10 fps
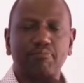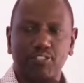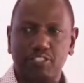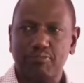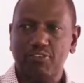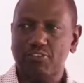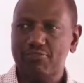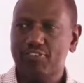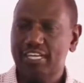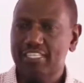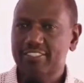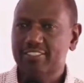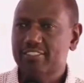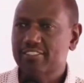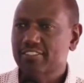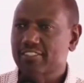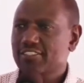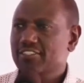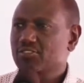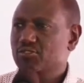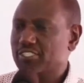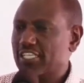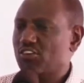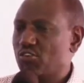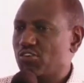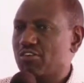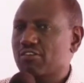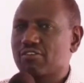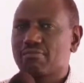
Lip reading: possible for us to take on